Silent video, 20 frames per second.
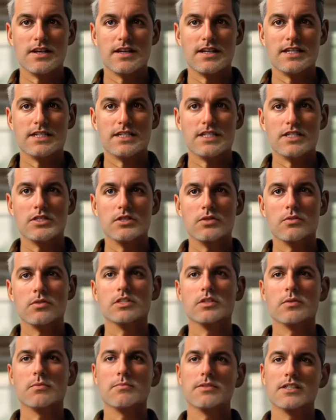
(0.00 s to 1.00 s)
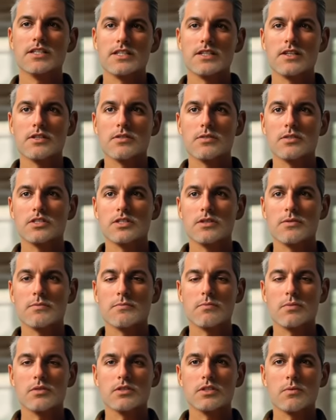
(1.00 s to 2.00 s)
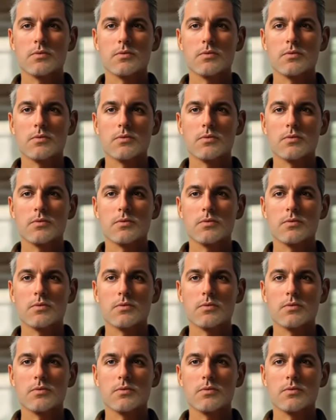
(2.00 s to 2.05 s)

and then YouTube videos, which was